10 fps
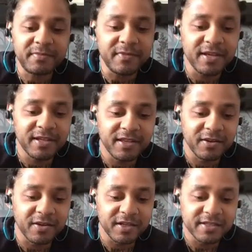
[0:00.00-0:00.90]
And then the
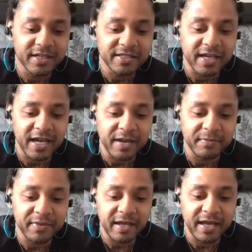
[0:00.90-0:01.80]
card says, "I am
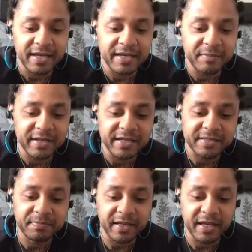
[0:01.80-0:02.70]
a limitless
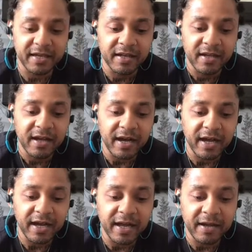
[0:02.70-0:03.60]
being. I
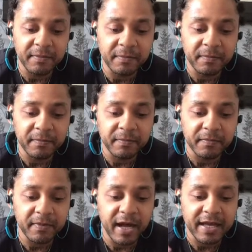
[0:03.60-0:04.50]

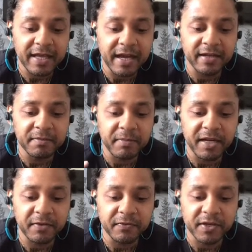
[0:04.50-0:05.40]
can
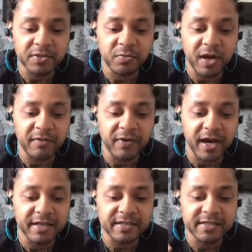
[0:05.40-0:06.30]
manifest whatever I
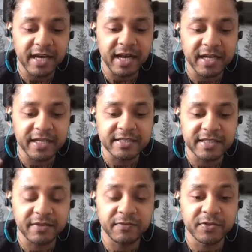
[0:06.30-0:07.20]
desire into
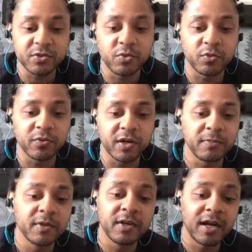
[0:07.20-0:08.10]
the physical realm."
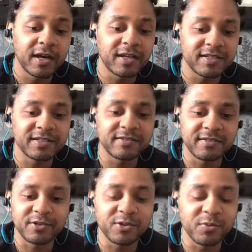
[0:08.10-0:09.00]
And that's
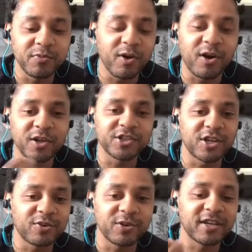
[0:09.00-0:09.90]
to do with the heart
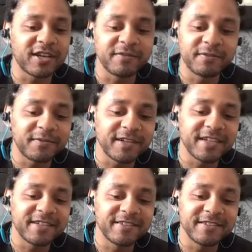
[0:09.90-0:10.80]
chakra again. Fucking
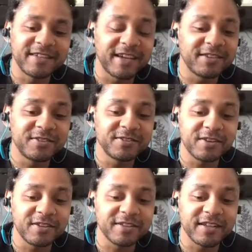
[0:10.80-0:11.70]
hell. Yeah, use that.
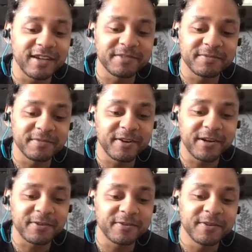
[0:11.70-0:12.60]
Yeah. All right. Cool.